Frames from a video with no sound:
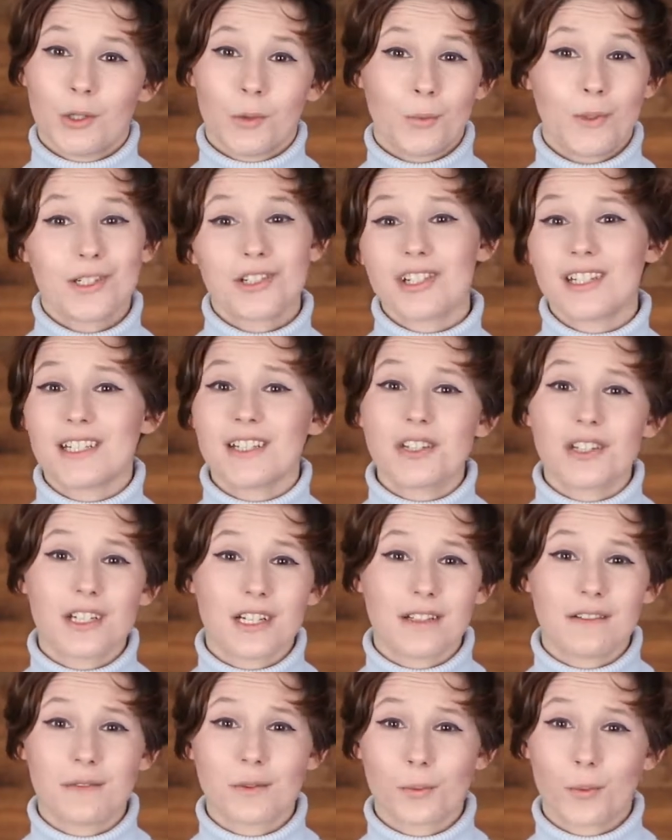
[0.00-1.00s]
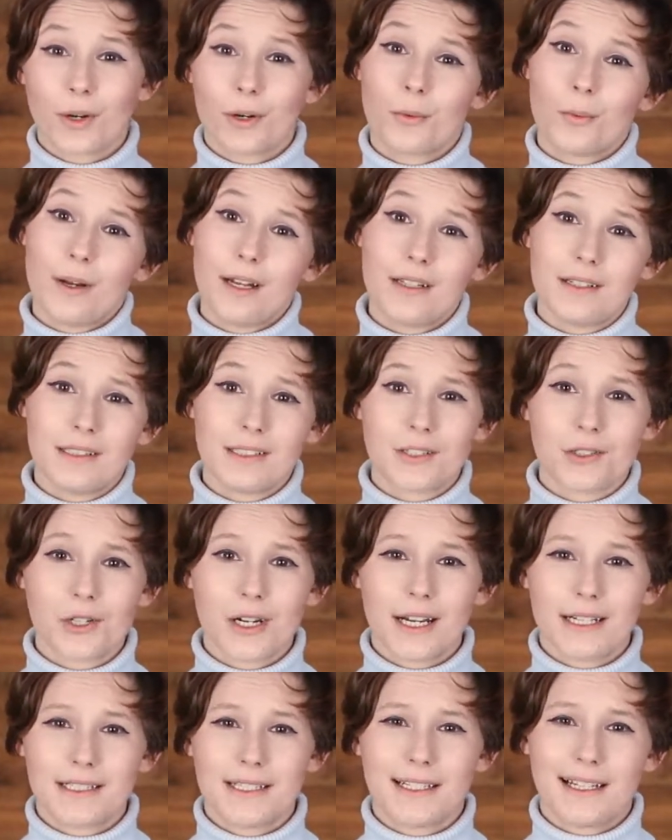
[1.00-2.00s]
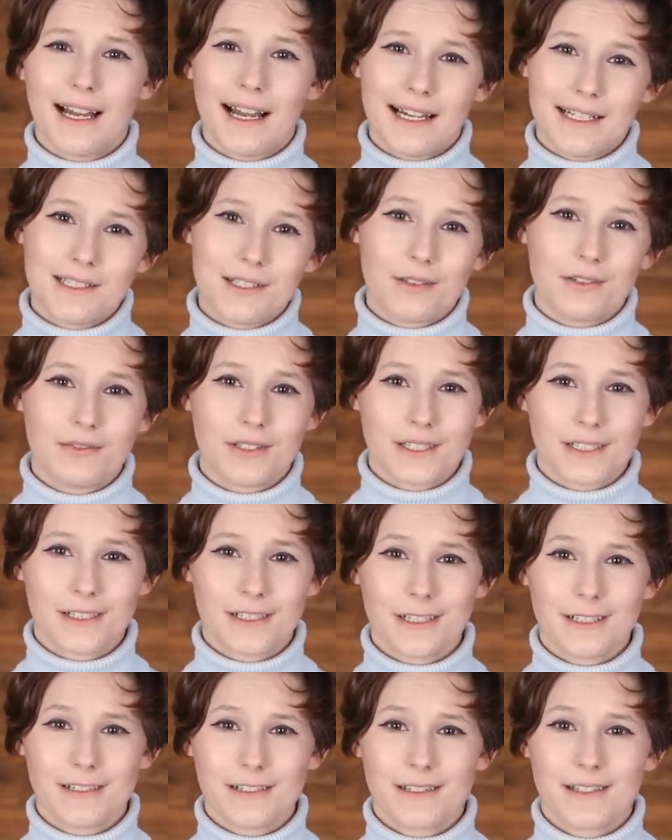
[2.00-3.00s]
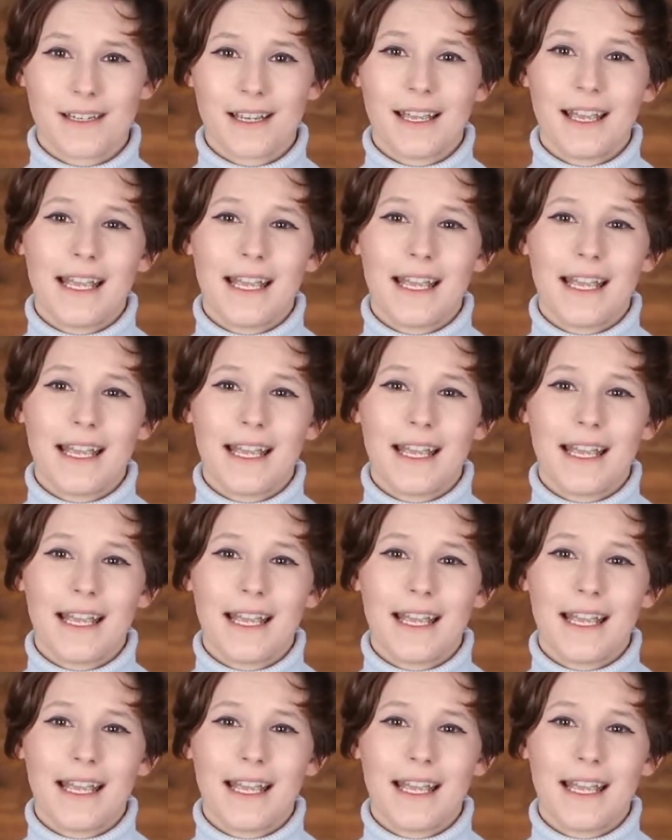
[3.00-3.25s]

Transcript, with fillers: which initiatives work well in attracting ideal visitors